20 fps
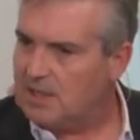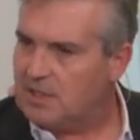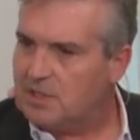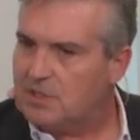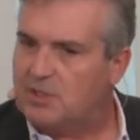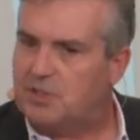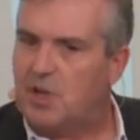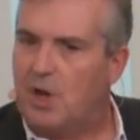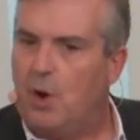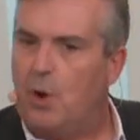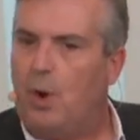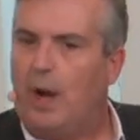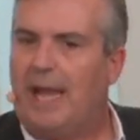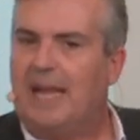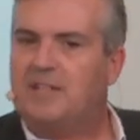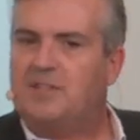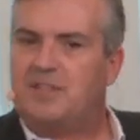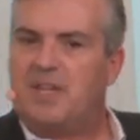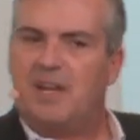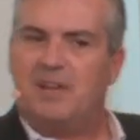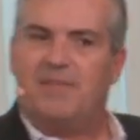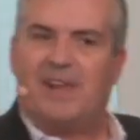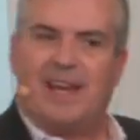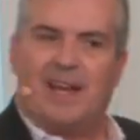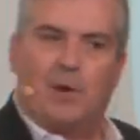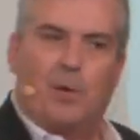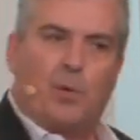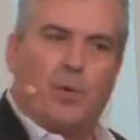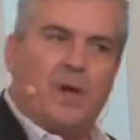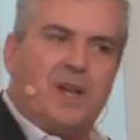So instead of getting
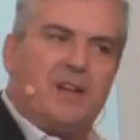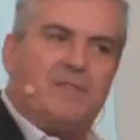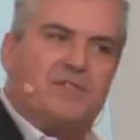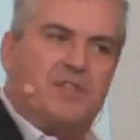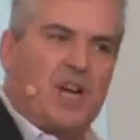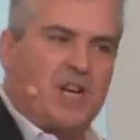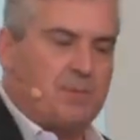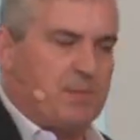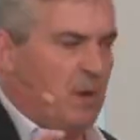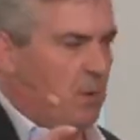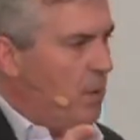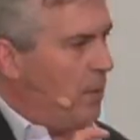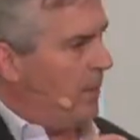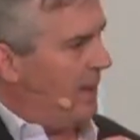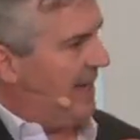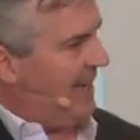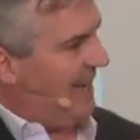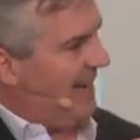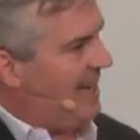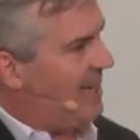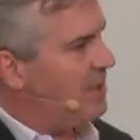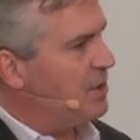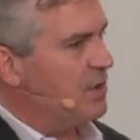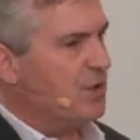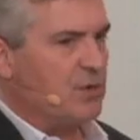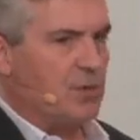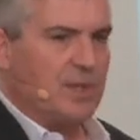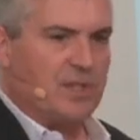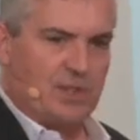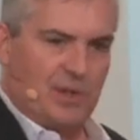rid of judgment, what we can do is
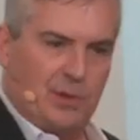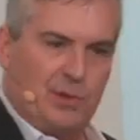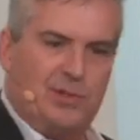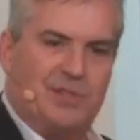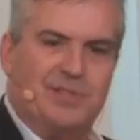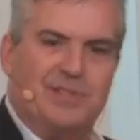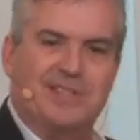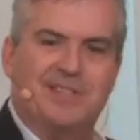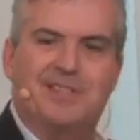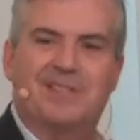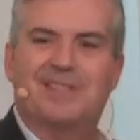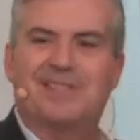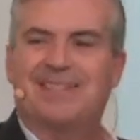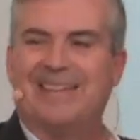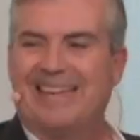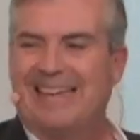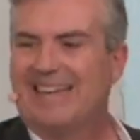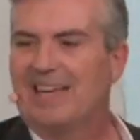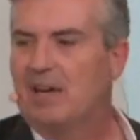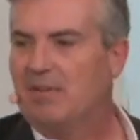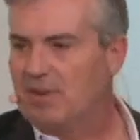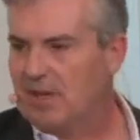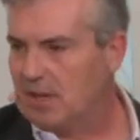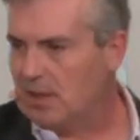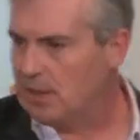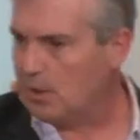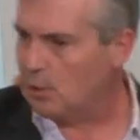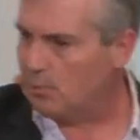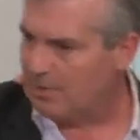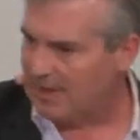reduce the sting of it a
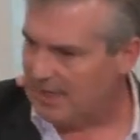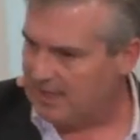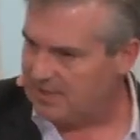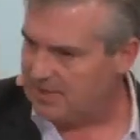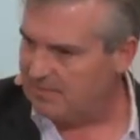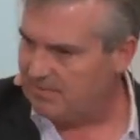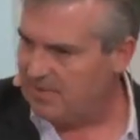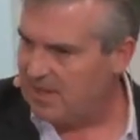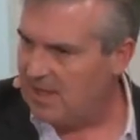little bit.